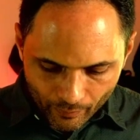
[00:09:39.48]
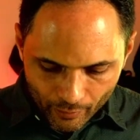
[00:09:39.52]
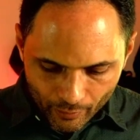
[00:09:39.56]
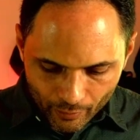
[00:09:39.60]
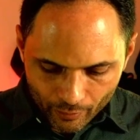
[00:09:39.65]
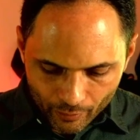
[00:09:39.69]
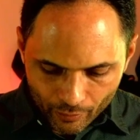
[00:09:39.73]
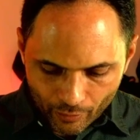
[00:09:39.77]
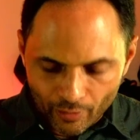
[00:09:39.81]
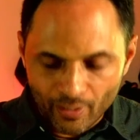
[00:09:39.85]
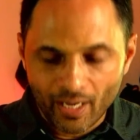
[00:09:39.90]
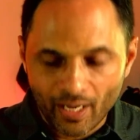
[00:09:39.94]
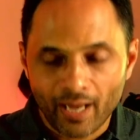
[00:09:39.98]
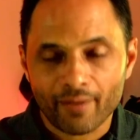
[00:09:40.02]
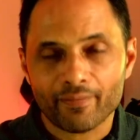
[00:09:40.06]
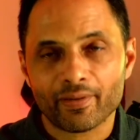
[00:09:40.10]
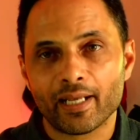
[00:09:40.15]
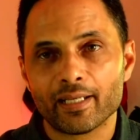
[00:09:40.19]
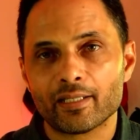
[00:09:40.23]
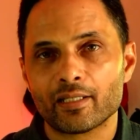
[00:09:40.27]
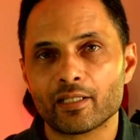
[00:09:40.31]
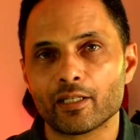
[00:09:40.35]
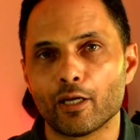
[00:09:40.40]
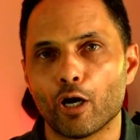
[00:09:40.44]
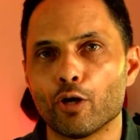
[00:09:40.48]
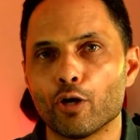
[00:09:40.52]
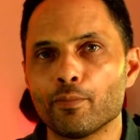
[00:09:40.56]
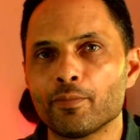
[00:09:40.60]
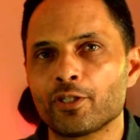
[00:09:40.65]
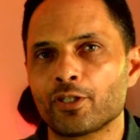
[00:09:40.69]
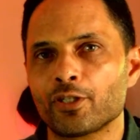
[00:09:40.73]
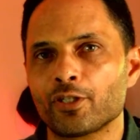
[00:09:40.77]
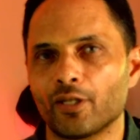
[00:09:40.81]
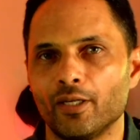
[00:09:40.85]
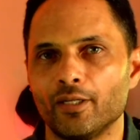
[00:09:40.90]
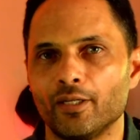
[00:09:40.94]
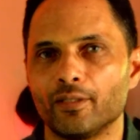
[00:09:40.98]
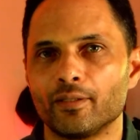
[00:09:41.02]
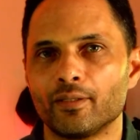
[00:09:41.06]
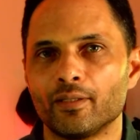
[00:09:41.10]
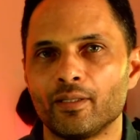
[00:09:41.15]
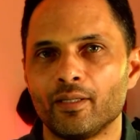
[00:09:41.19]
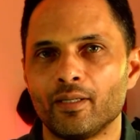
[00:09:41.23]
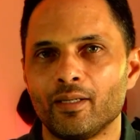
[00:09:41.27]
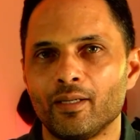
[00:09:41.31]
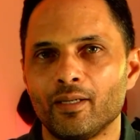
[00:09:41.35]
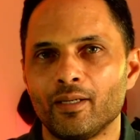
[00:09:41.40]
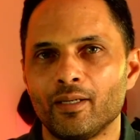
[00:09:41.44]
Do you have an SEO machine?
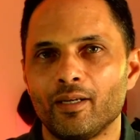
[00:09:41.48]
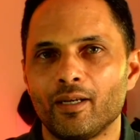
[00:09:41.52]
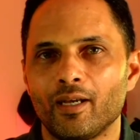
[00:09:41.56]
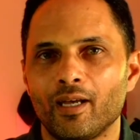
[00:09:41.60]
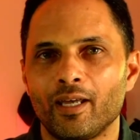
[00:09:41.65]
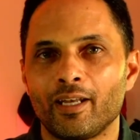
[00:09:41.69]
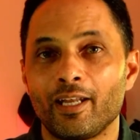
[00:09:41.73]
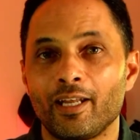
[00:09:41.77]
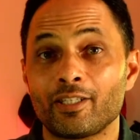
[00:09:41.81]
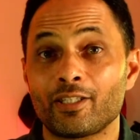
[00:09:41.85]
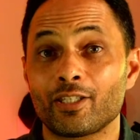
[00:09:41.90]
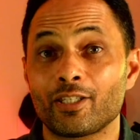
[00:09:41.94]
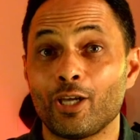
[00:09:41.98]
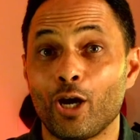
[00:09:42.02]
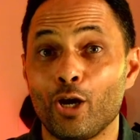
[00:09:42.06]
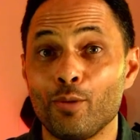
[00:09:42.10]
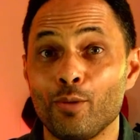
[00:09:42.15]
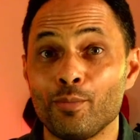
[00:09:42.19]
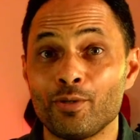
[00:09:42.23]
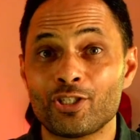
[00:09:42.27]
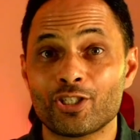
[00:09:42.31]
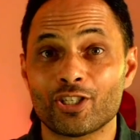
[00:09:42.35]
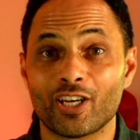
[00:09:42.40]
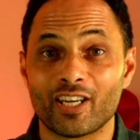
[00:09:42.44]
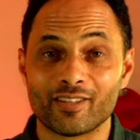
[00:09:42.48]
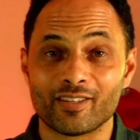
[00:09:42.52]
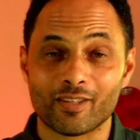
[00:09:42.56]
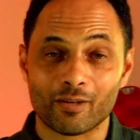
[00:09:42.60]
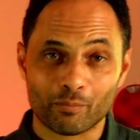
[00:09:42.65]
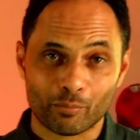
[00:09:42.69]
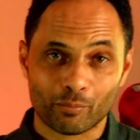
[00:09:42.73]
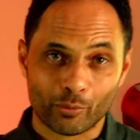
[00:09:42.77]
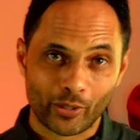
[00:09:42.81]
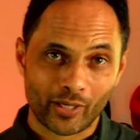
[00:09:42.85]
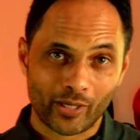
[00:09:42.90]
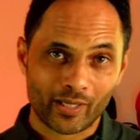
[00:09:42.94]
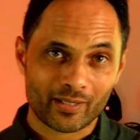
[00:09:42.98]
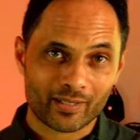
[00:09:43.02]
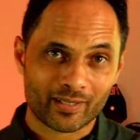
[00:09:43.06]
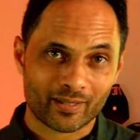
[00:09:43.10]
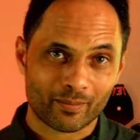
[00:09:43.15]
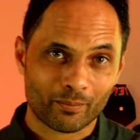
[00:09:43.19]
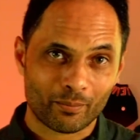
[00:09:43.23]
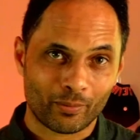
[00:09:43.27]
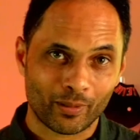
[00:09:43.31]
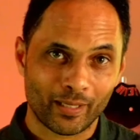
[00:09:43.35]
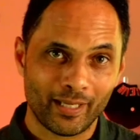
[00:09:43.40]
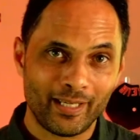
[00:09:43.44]
an SEO machine that brings
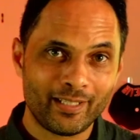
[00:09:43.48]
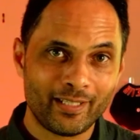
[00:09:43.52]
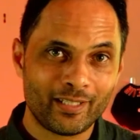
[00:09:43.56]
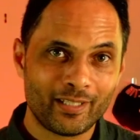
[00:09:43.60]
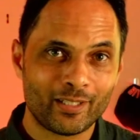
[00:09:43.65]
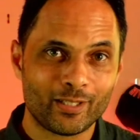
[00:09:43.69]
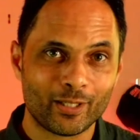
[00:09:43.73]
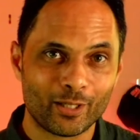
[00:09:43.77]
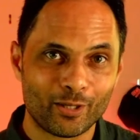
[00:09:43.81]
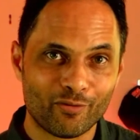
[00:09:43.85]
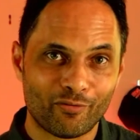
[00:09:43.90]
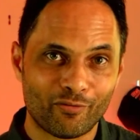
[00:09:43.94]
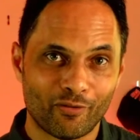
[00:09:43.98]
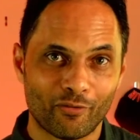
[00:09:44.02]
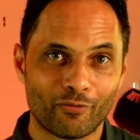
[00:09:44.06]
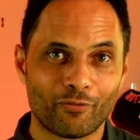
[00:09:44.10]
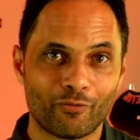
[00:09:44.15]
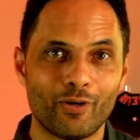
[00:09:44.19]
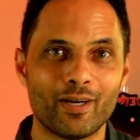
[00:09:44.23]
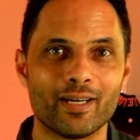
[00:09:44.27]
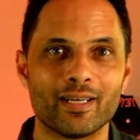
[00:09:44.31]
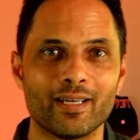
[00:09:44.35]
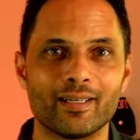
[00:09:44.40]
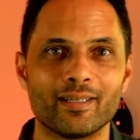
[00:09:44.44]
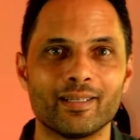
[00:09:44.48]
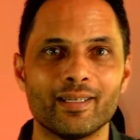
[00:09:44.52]
leads to you for free.